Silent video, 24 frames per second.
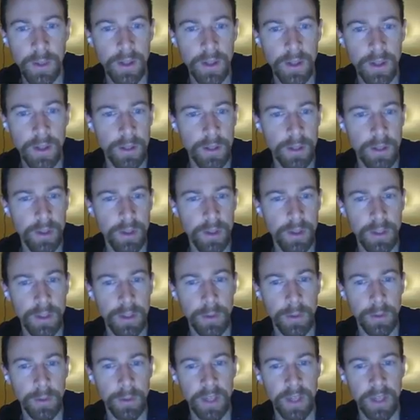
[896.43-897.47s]
I put
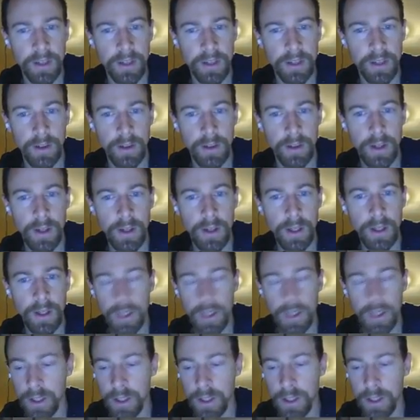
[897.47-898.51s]
simplification,
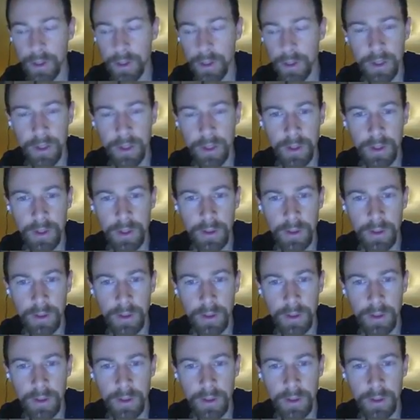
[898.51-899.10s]
intuition,